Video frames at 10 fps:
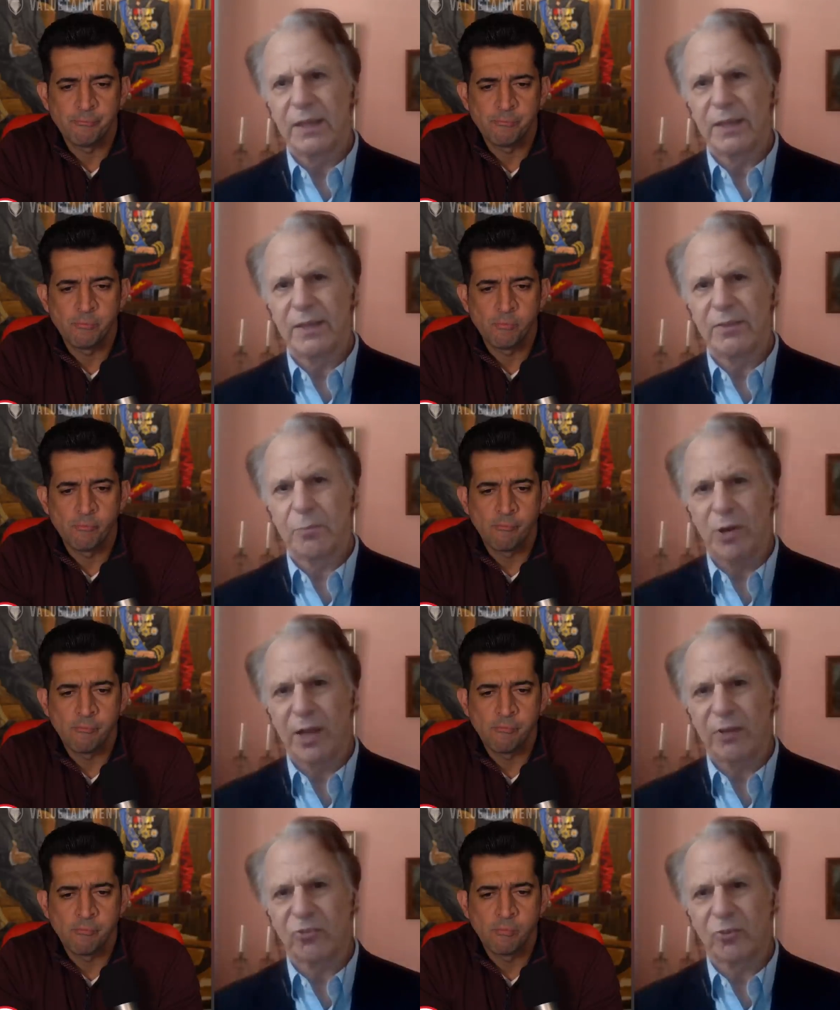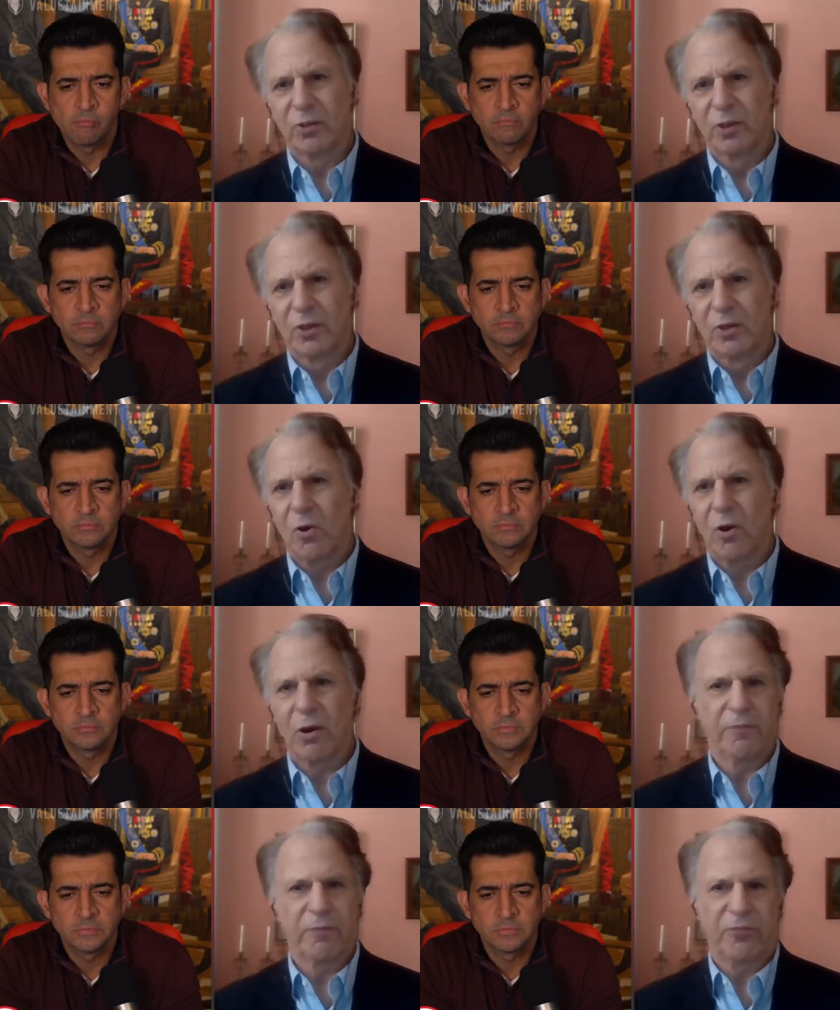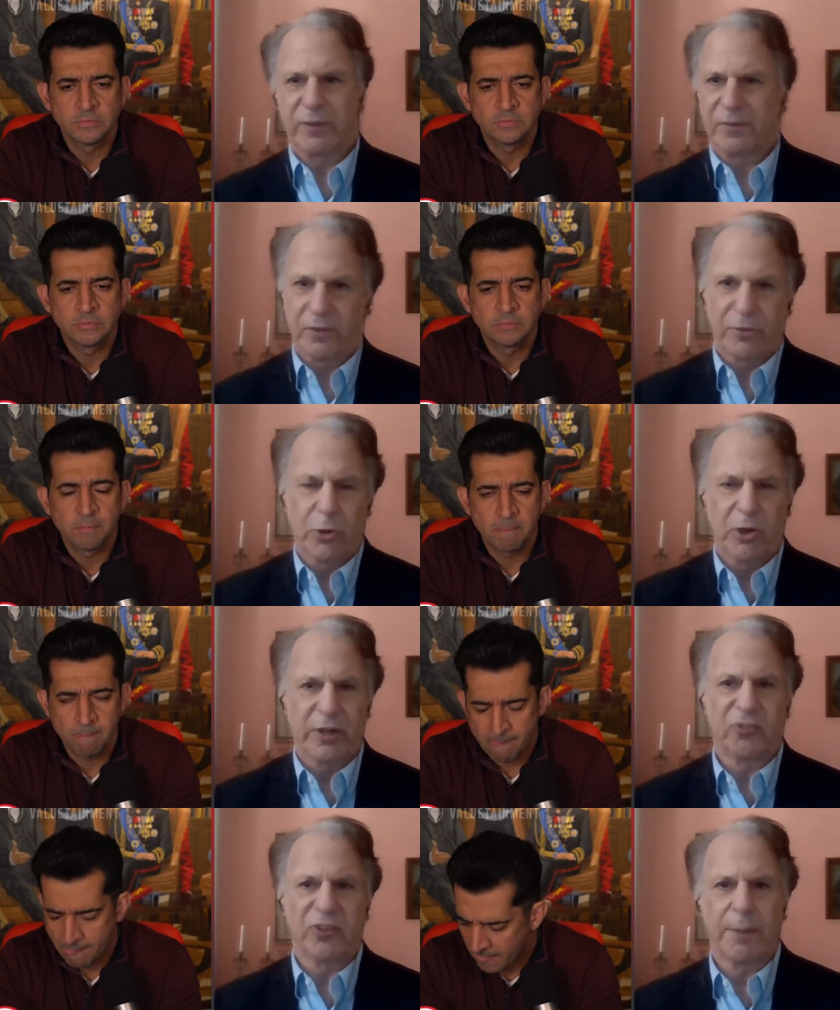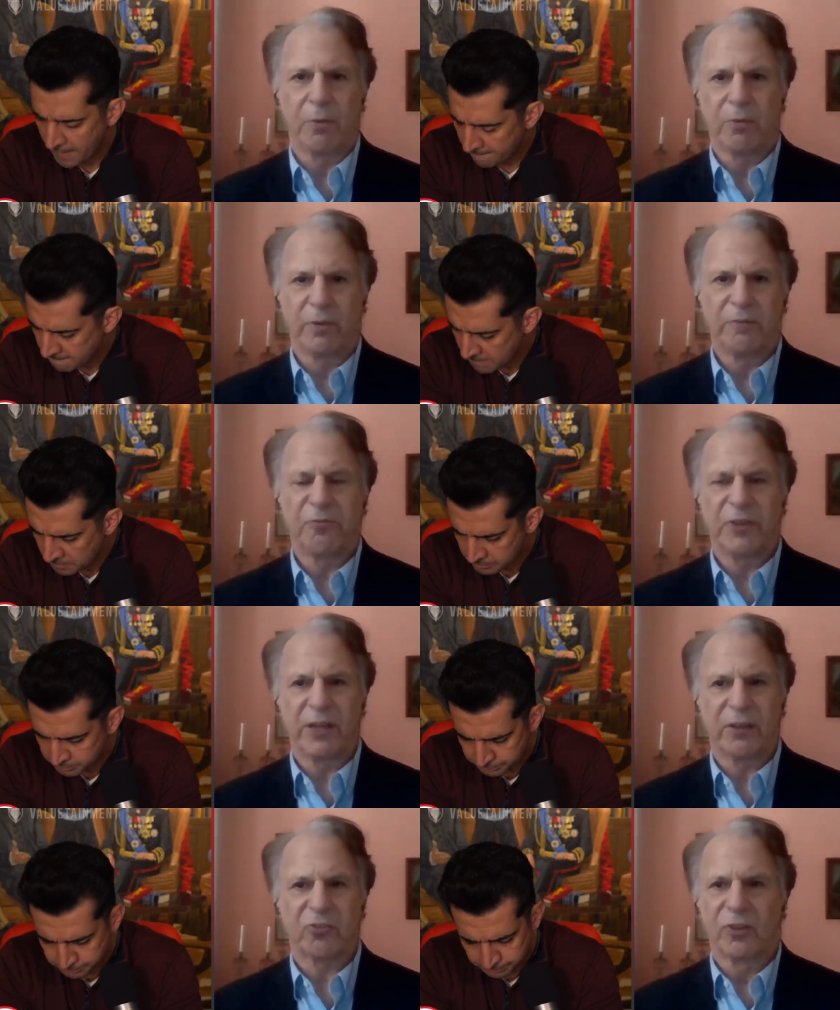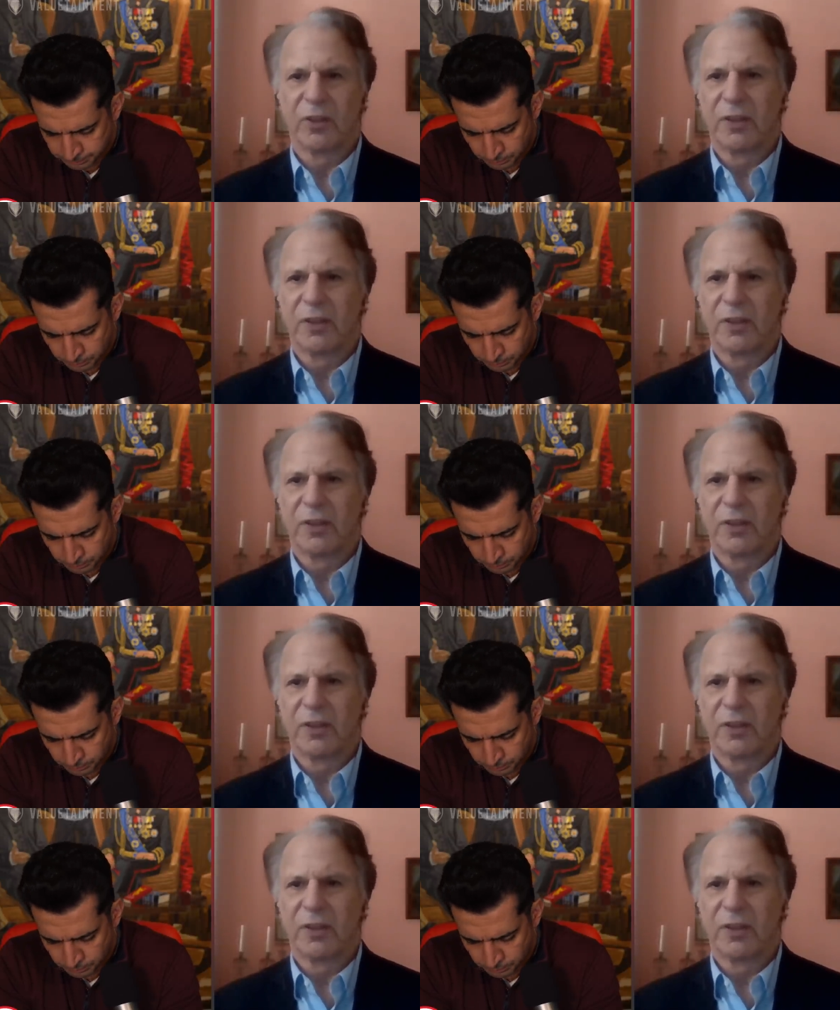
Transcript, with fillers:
Speaker 1: in the press or a, a third example in Phoenix.